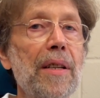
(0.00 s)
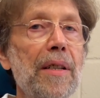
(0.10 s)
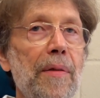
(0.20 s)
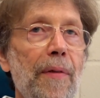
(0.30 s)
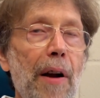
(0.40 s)

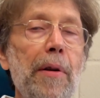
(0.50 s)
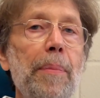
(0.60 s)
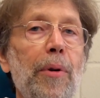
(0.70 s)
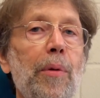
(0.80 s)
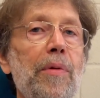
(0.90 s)
It's very
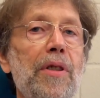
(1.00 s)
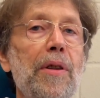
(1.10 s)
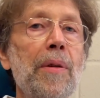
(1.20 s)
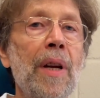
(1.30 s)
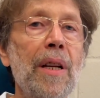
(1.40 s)
important
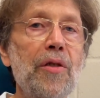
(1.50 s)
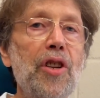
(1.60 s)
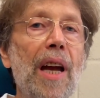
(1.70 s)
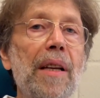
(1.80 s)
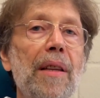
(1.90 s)
to
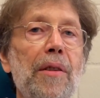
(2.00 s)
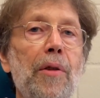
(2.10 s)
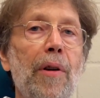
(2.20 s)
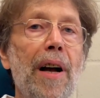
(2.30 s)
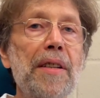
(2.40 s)
check that
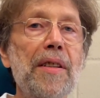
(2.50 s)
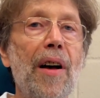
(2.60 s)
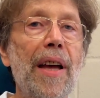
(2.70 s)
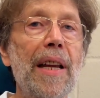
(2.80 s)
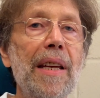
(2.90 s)
your
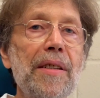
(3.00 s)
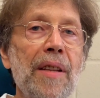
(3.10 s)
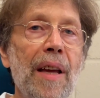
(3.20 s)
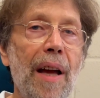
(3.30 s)
eyesight is